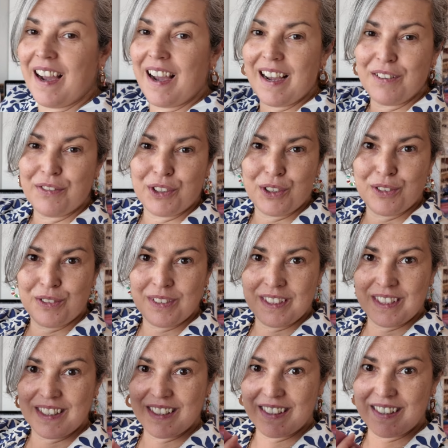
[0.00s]
I have done
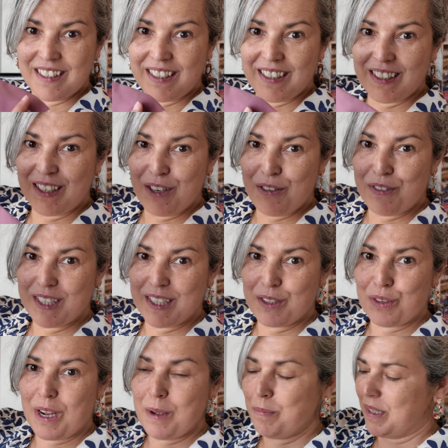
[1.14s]
these lovely
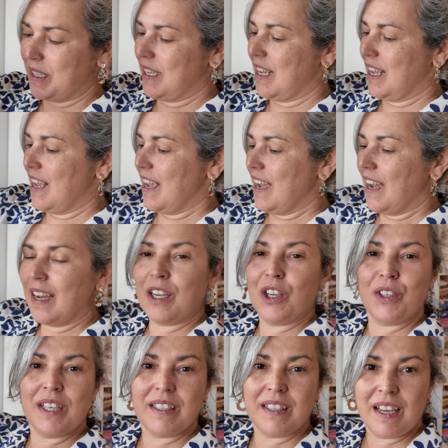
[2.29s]
straps. I'm
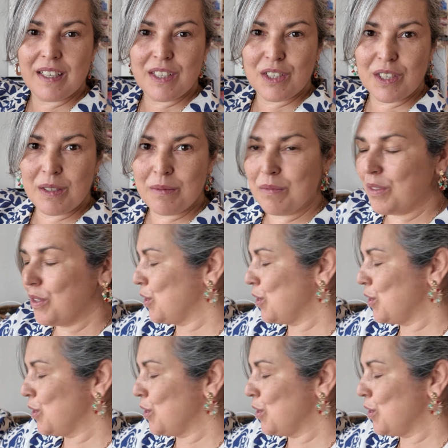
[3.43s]
gonna attach them